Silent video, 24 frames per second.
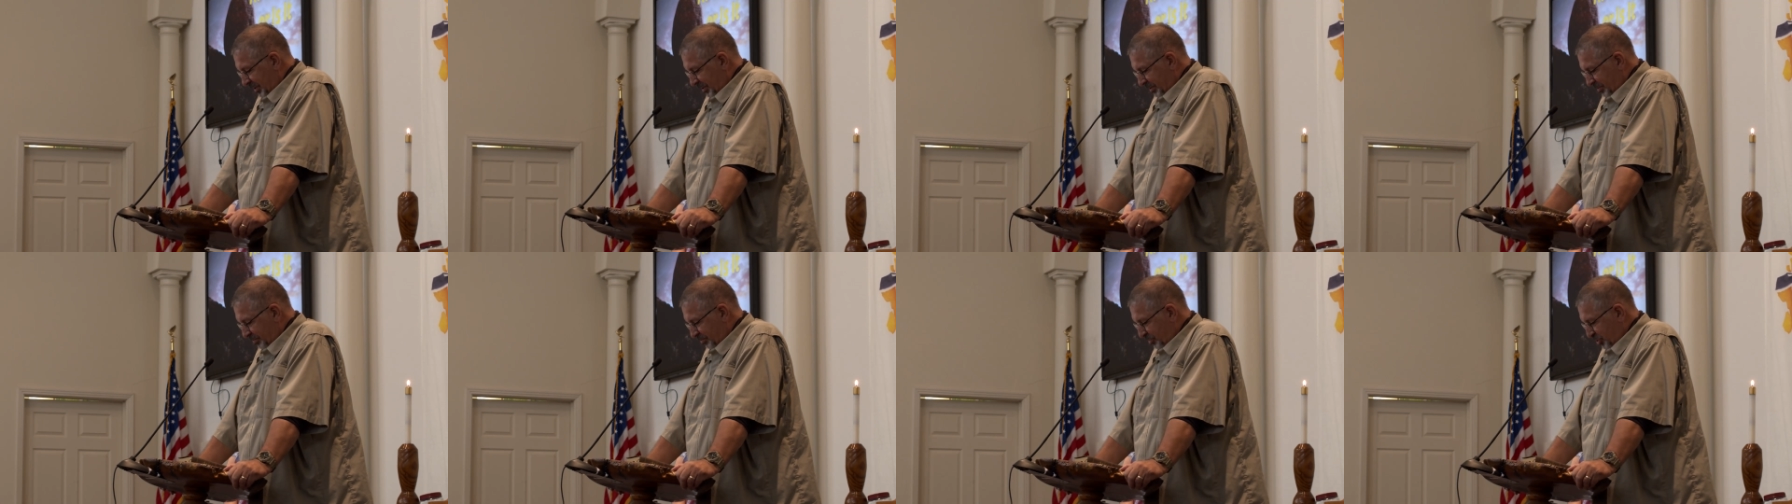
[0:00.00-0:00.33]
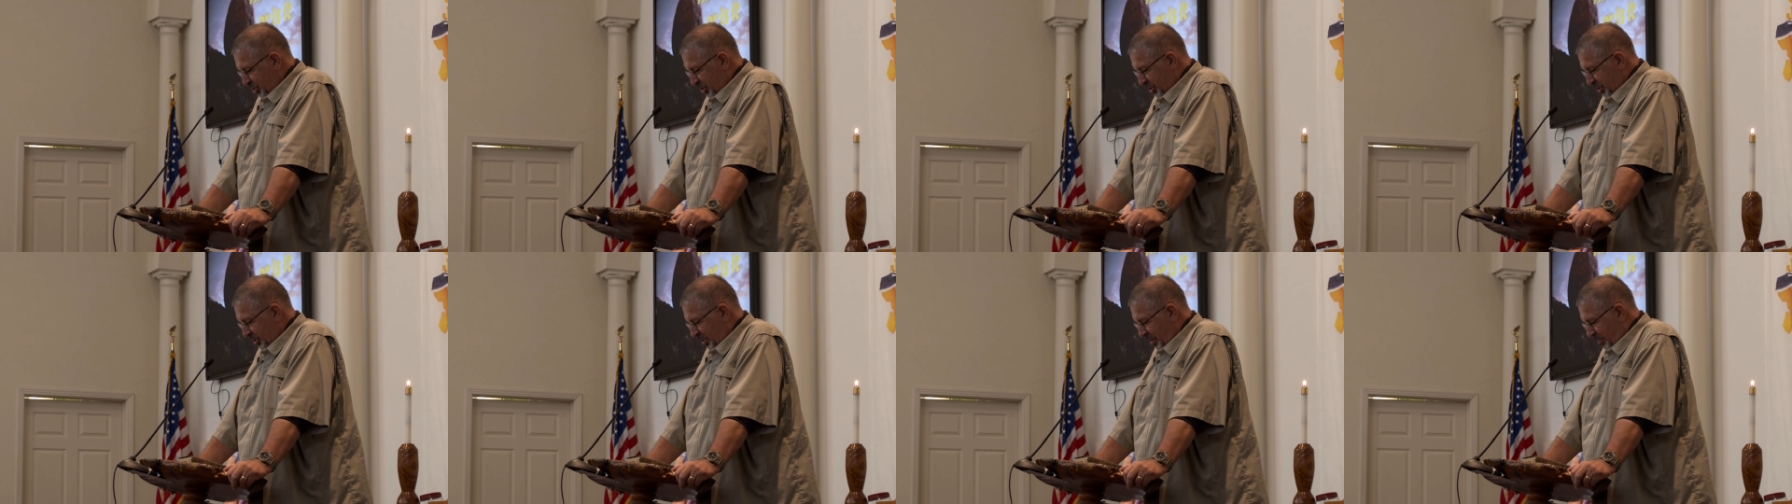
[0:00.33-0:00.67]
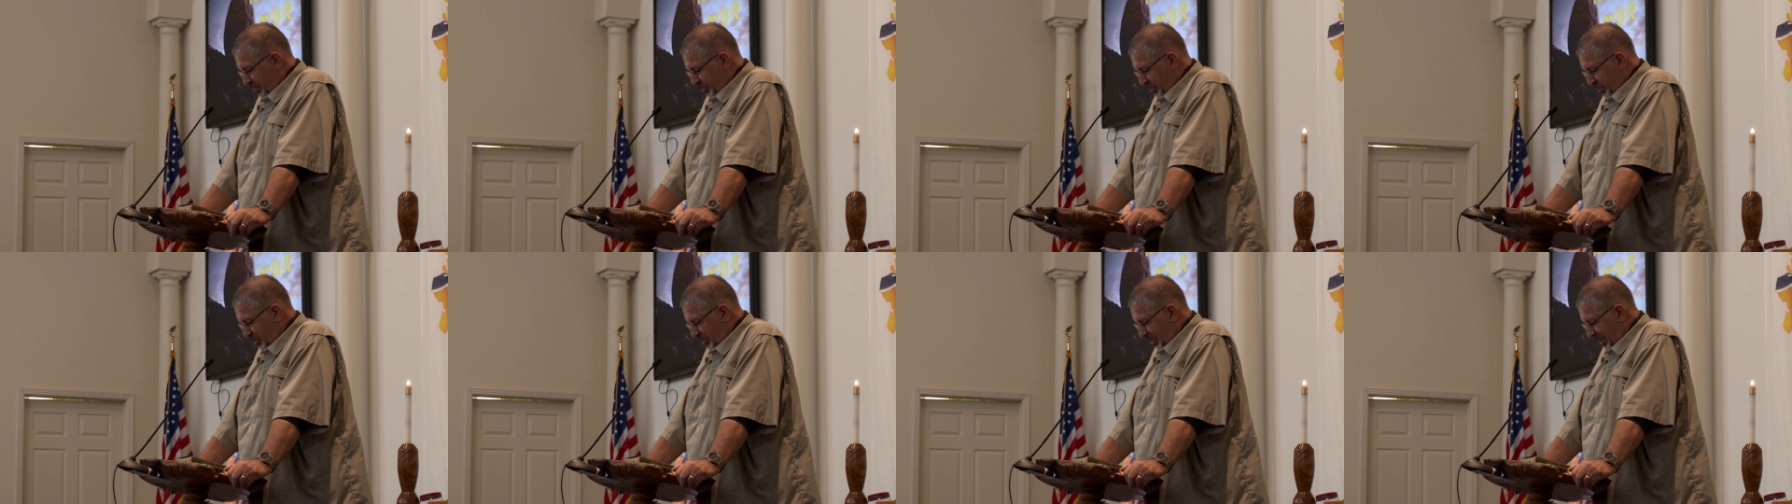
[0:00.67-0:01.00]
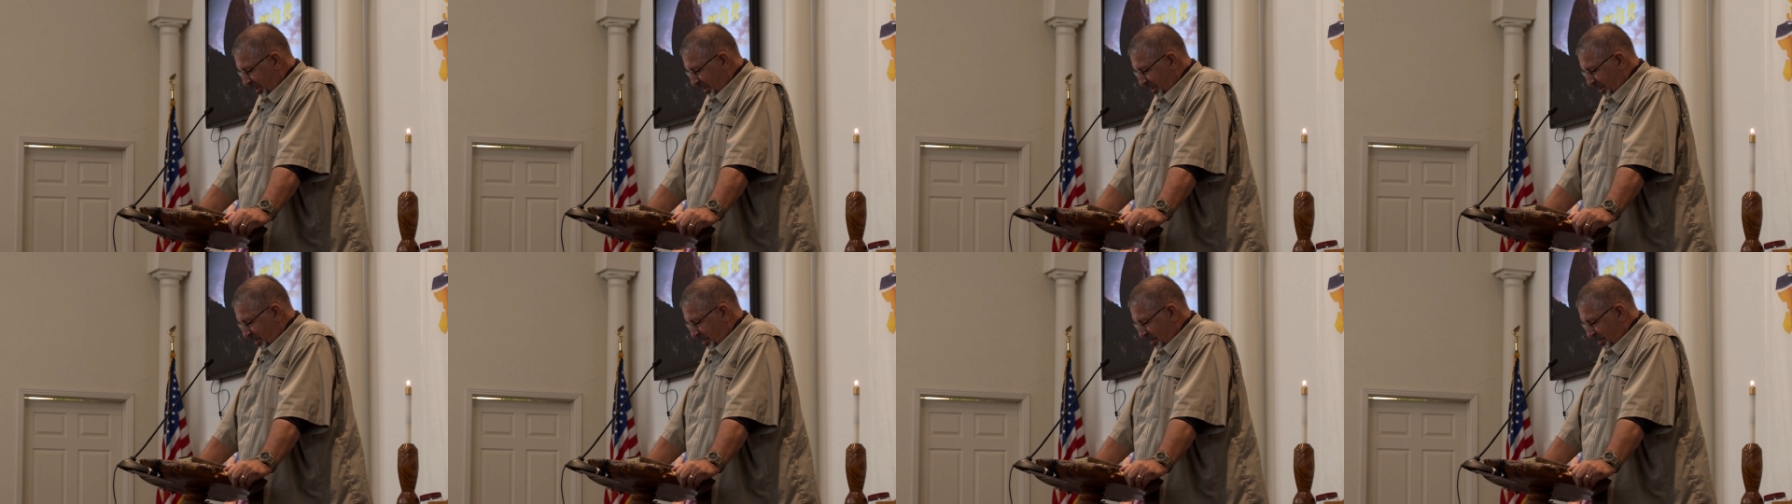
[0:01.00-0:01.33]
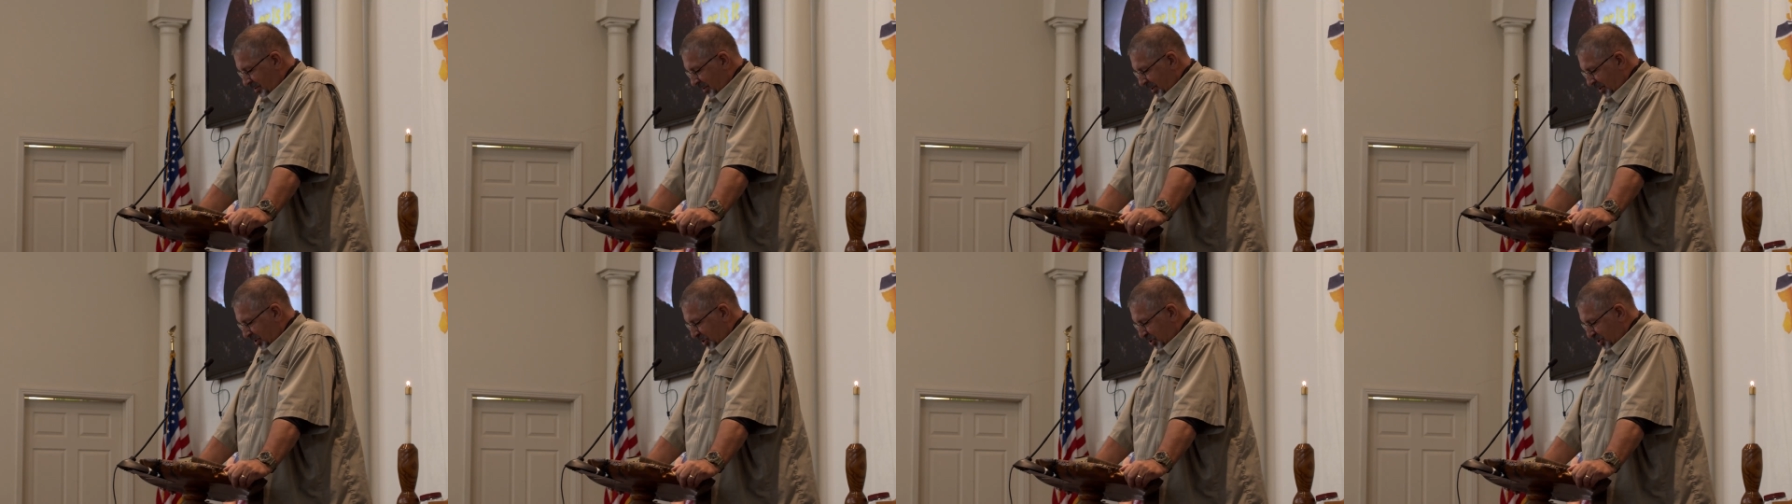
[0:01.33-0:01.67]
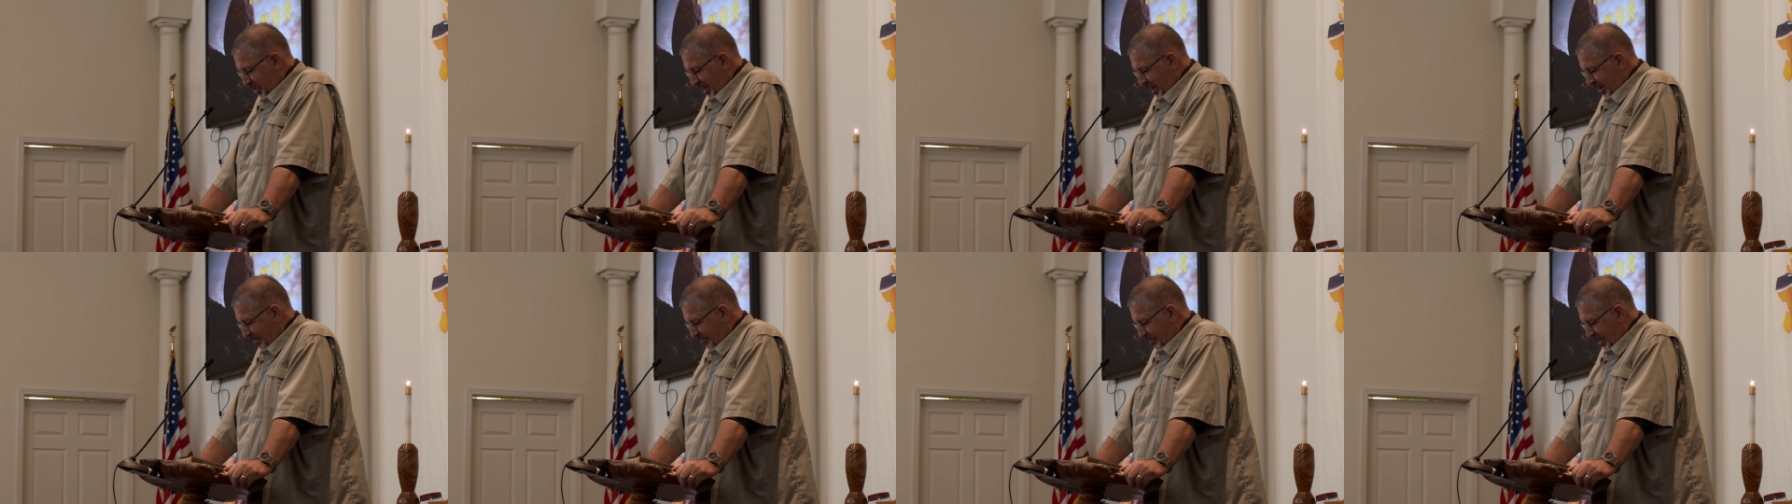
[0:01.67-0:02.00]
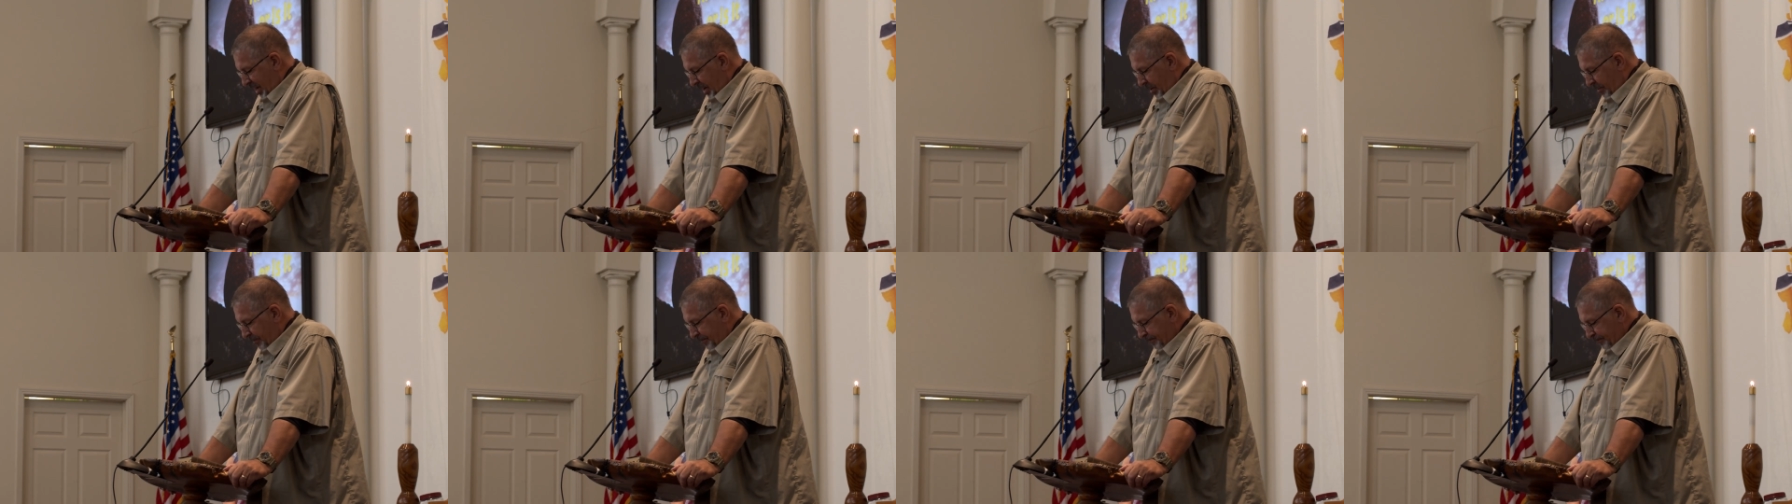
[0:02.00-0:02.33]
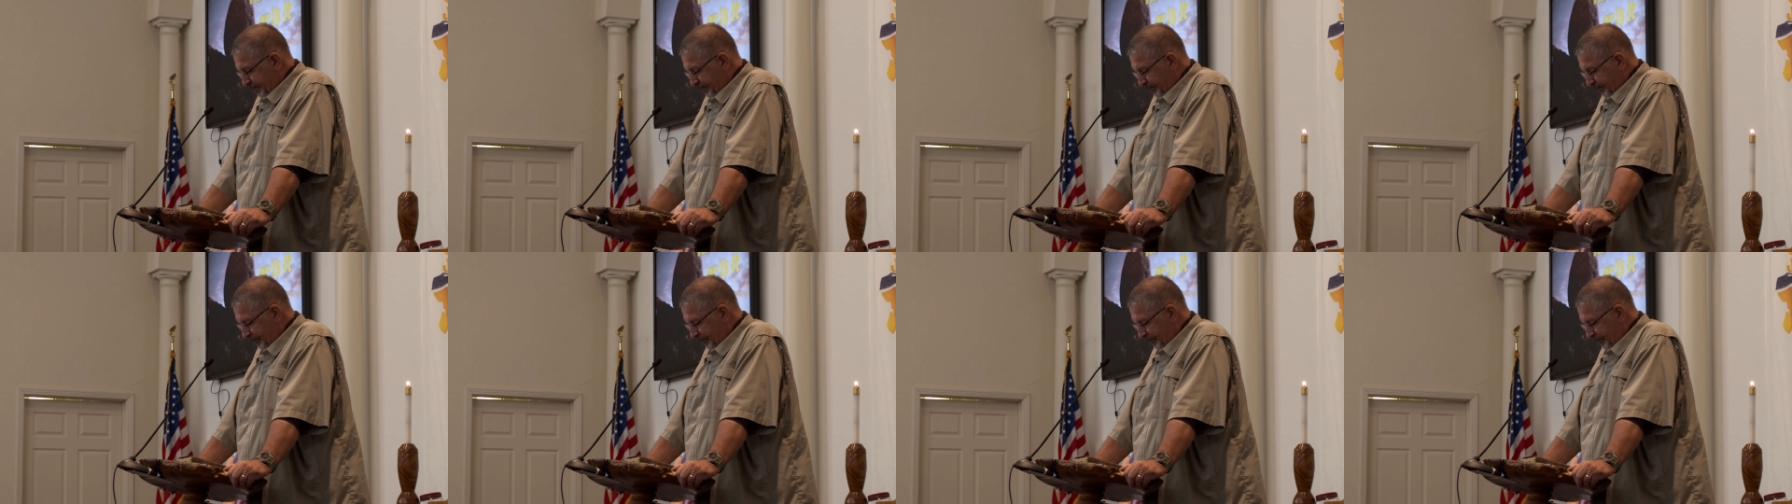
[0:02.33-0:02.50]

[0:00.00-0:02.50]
And she's come through like a, like a champ now.